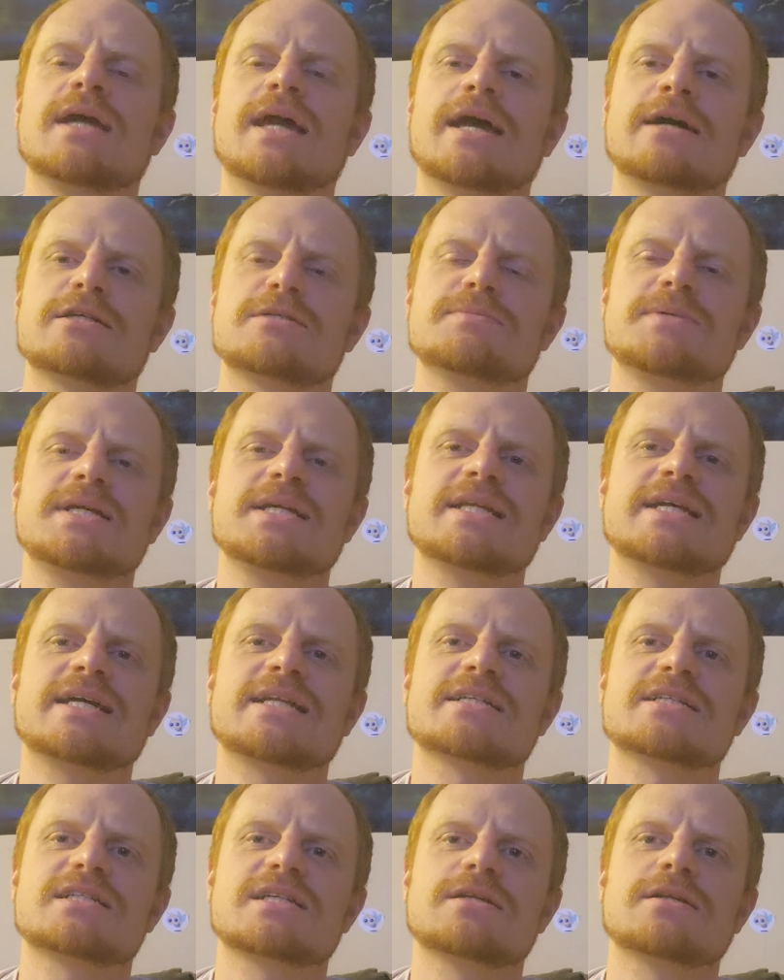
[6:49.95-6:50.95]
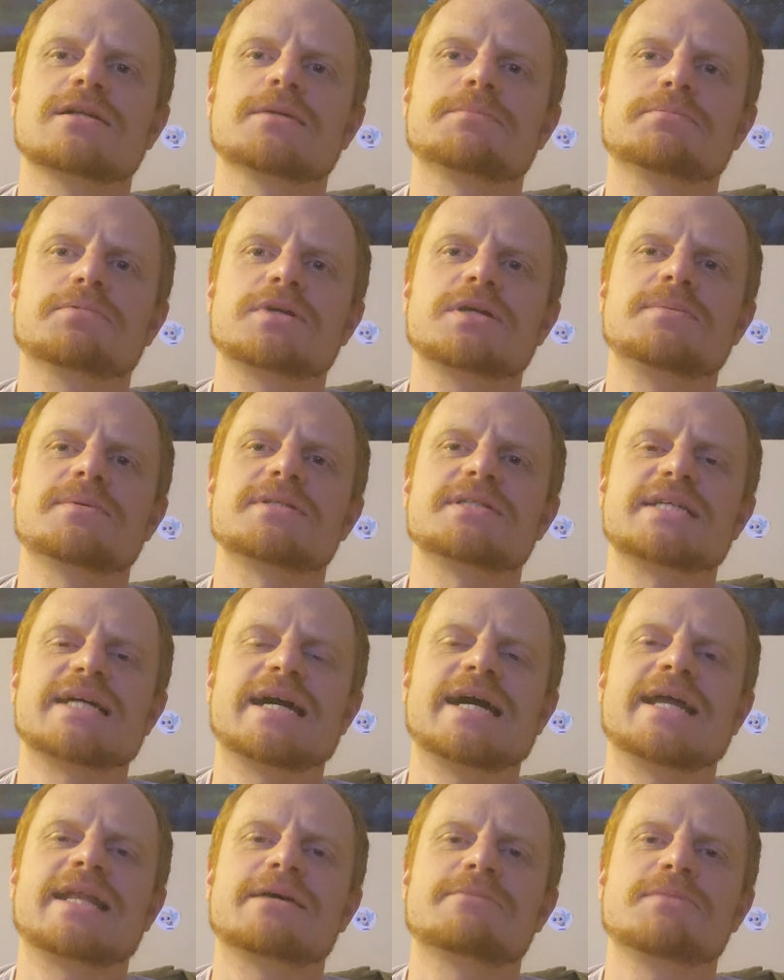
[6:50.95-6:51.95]
I was being not necessarily prima
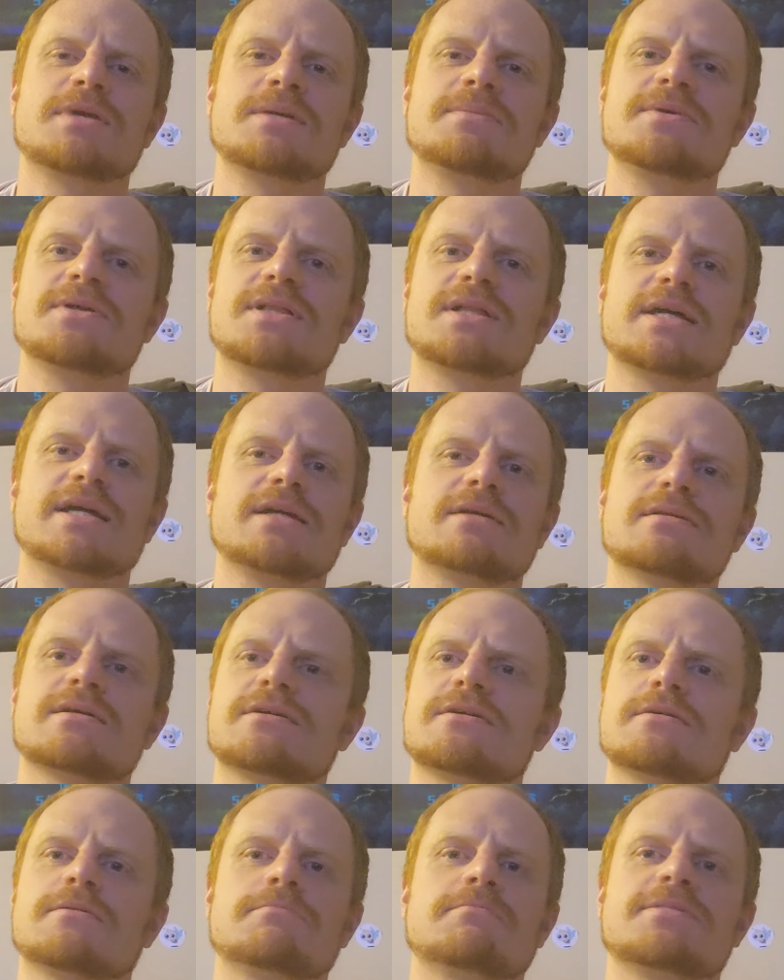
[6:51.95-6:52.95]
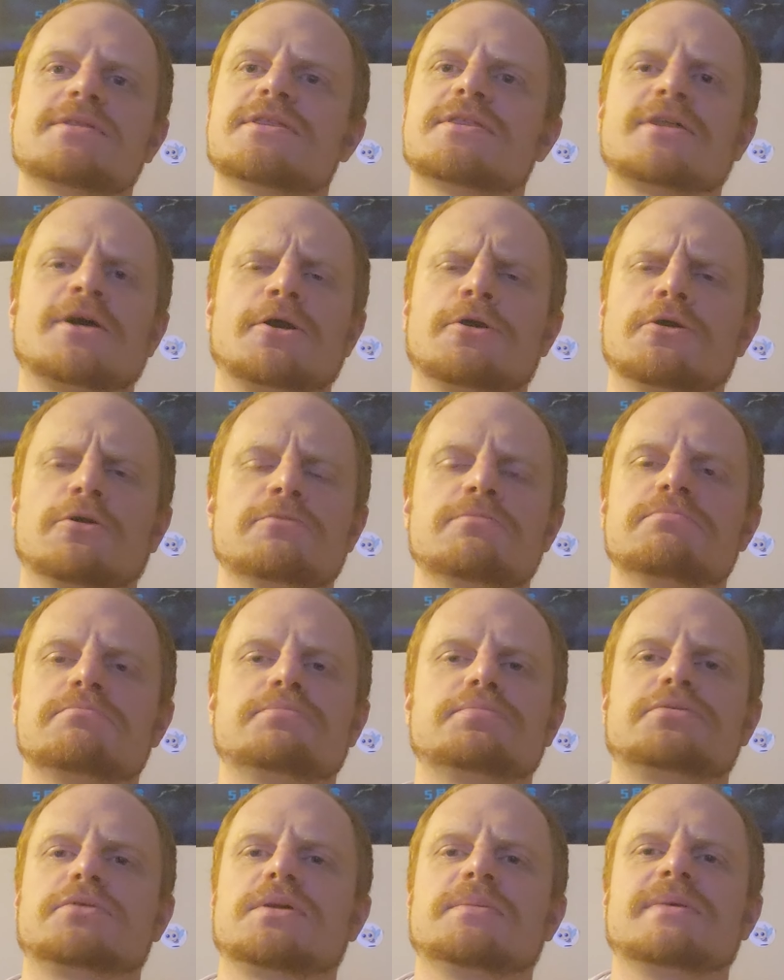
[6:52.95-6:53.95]
donna, maybe like a third
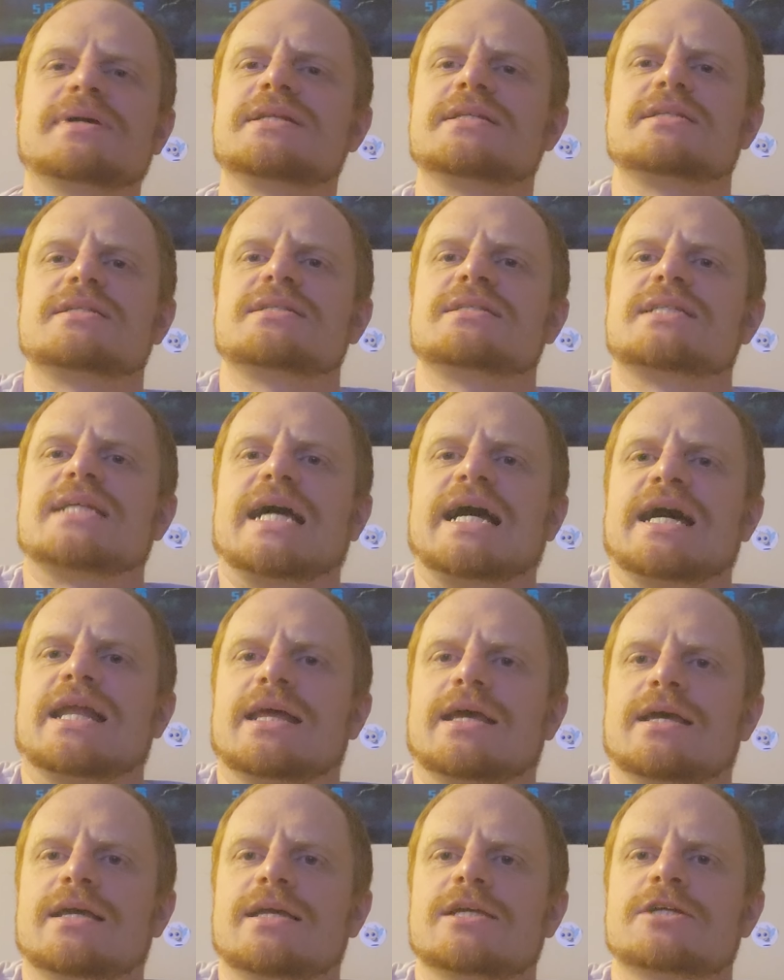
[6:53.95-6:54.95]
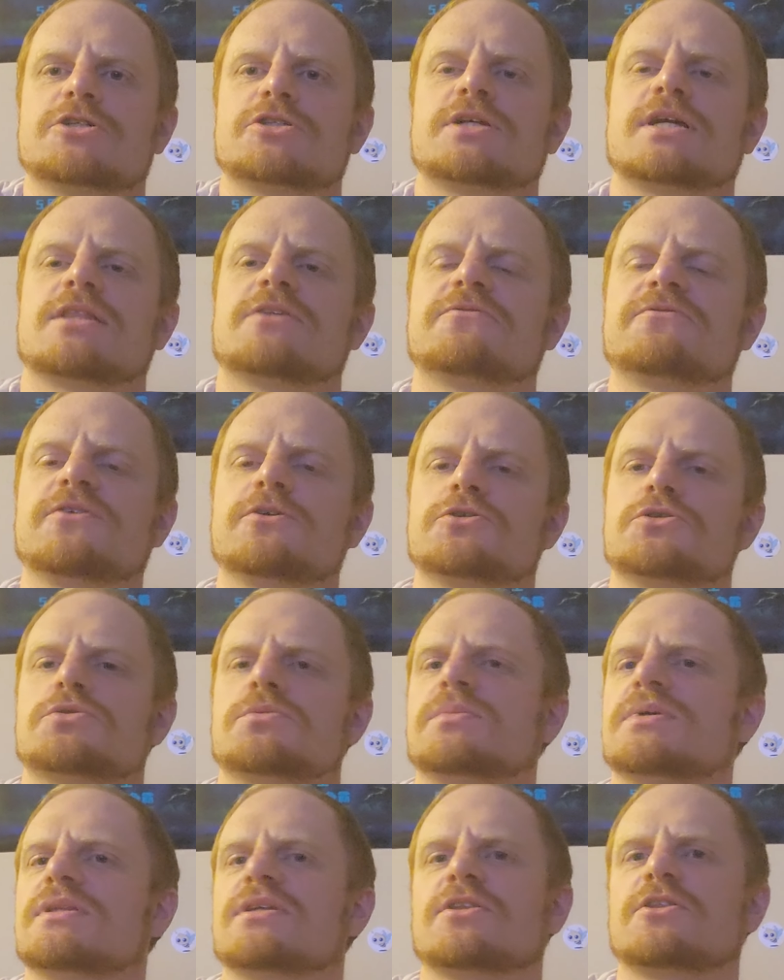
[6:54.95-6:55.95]
prima donna-ish. Not the first
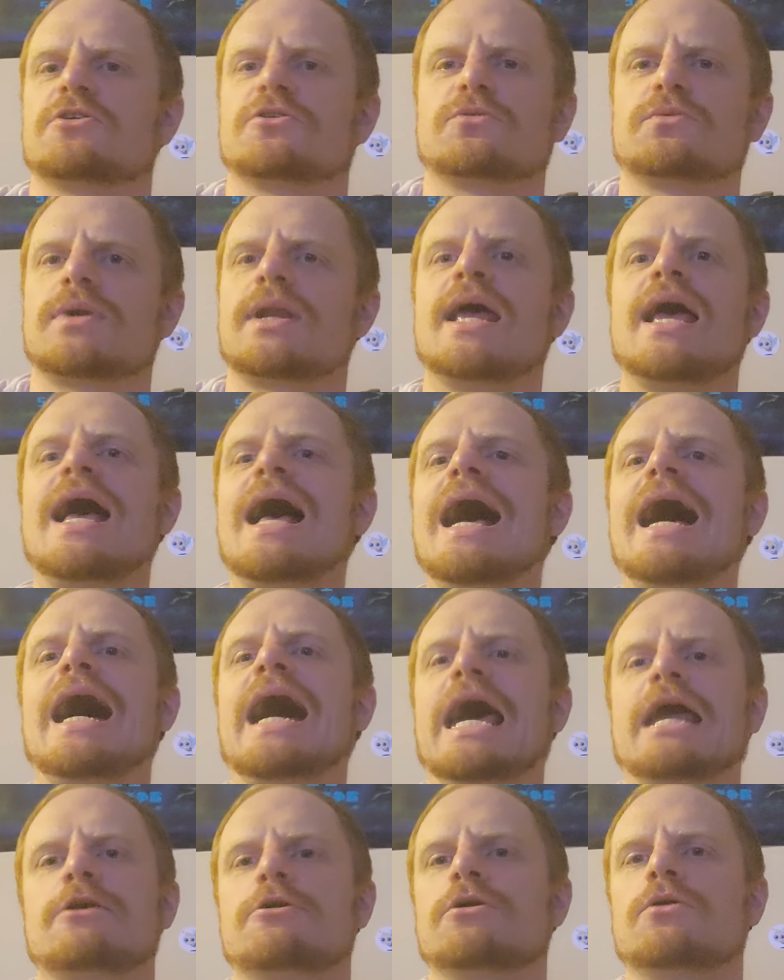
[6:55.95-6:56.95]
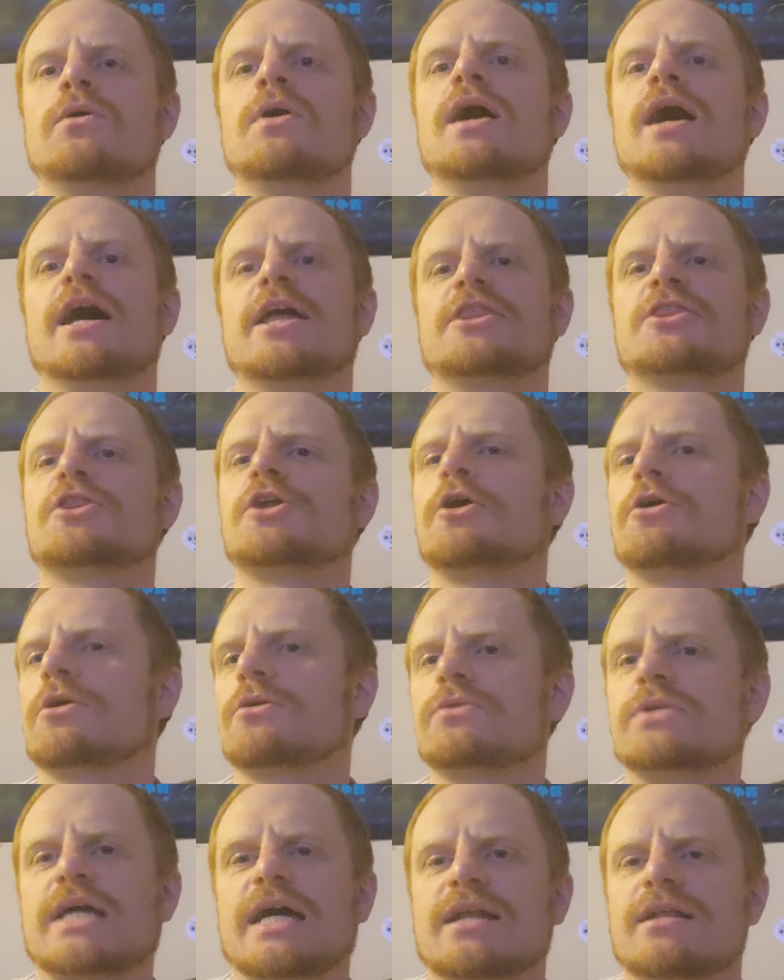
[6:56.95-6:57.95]
one, but the third one. I don't know. A third
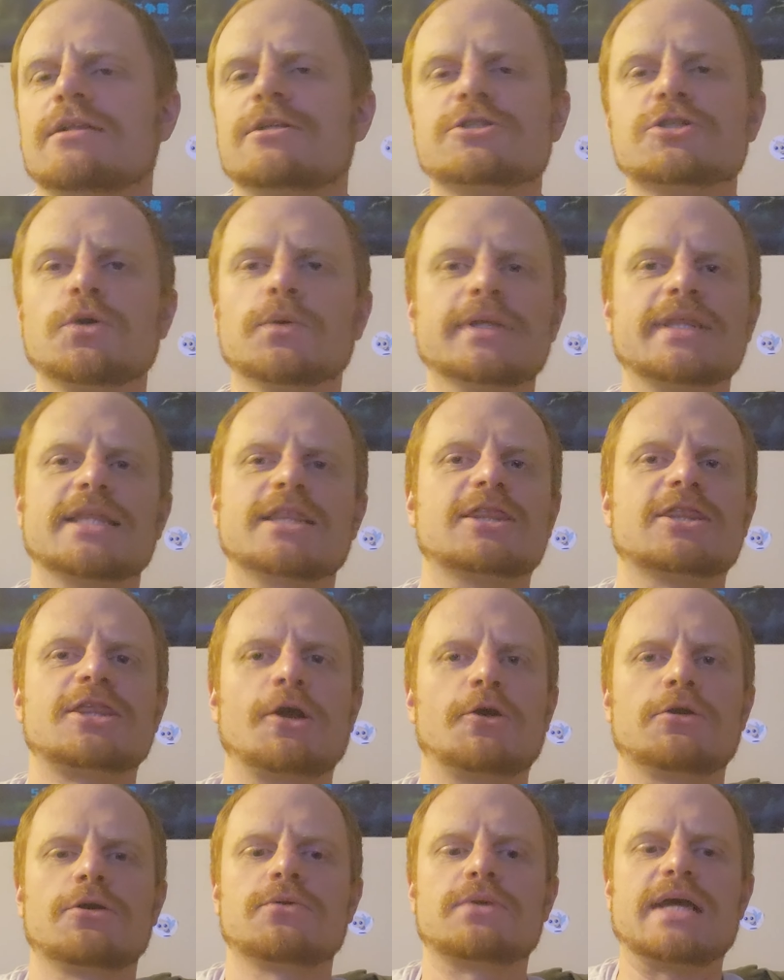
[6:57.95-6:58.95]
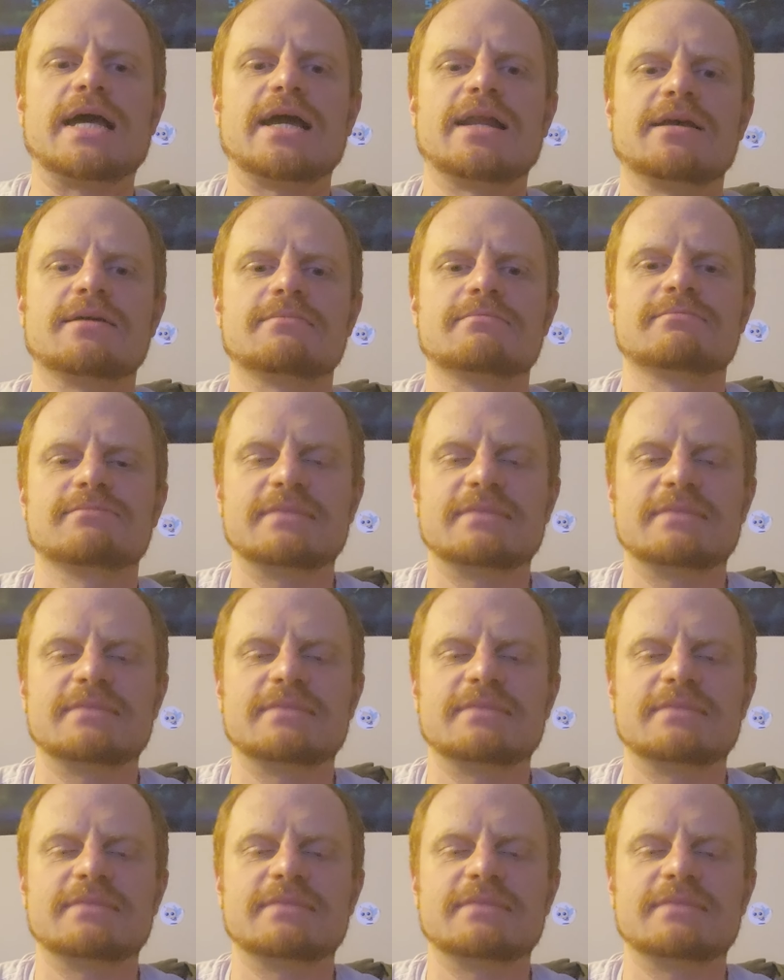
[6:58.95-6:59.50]
O'Donna. Let's go with a third O'Donna.